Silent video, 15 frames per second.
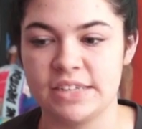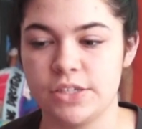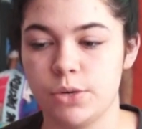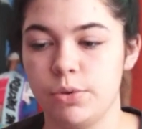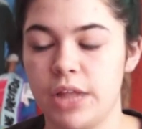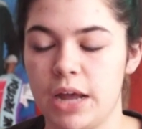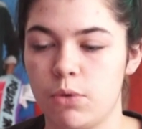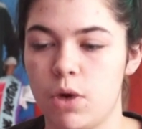And so
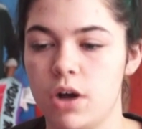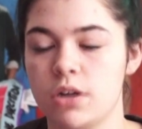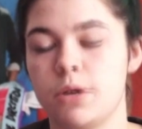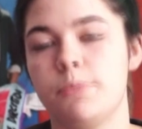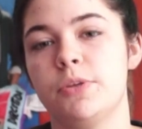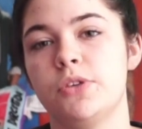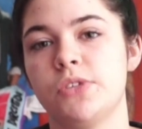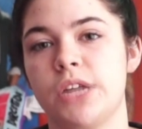we like walked
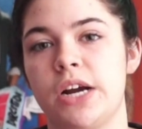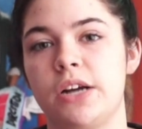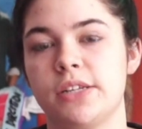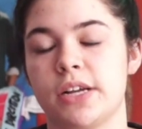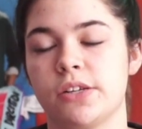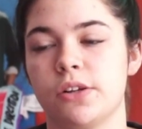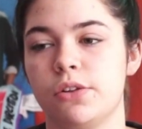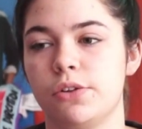up those stairs,
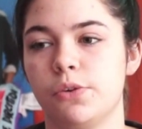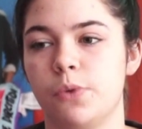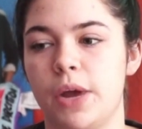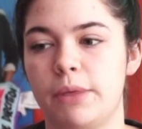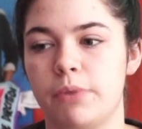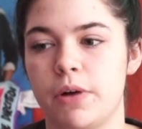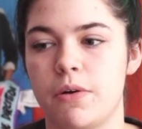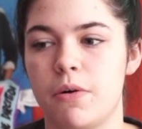I told Luke,
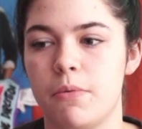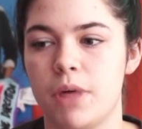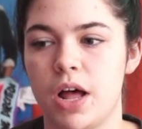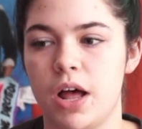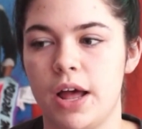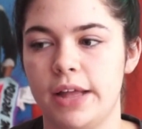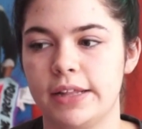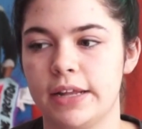wait, blah, blah,
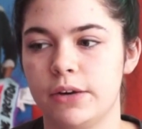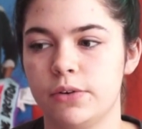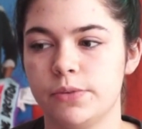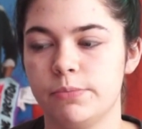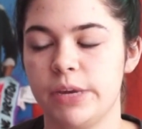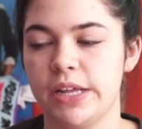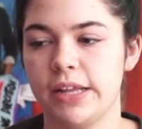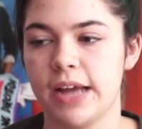blah. And then it
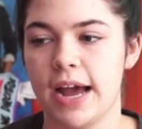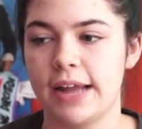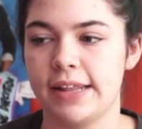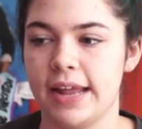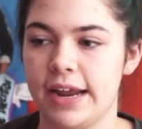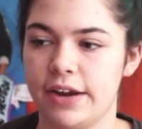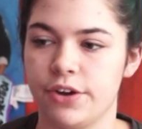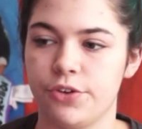was me, the guy, and
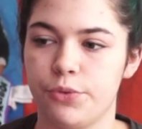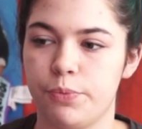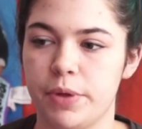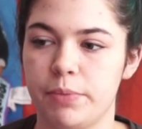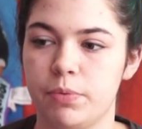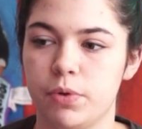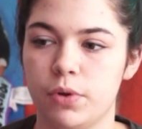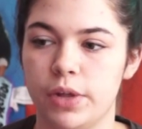the 8 other
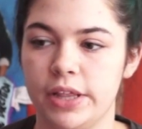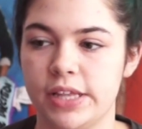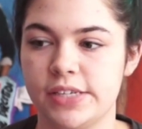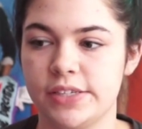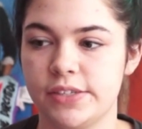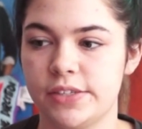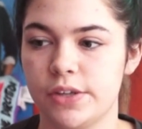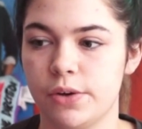people. And
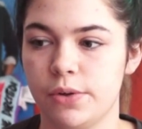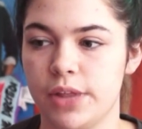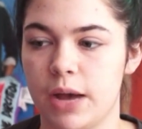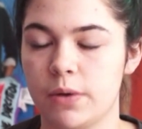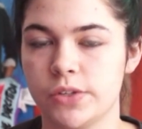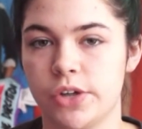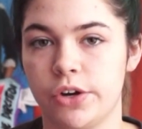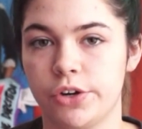then, so
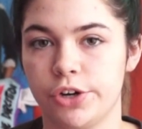that was our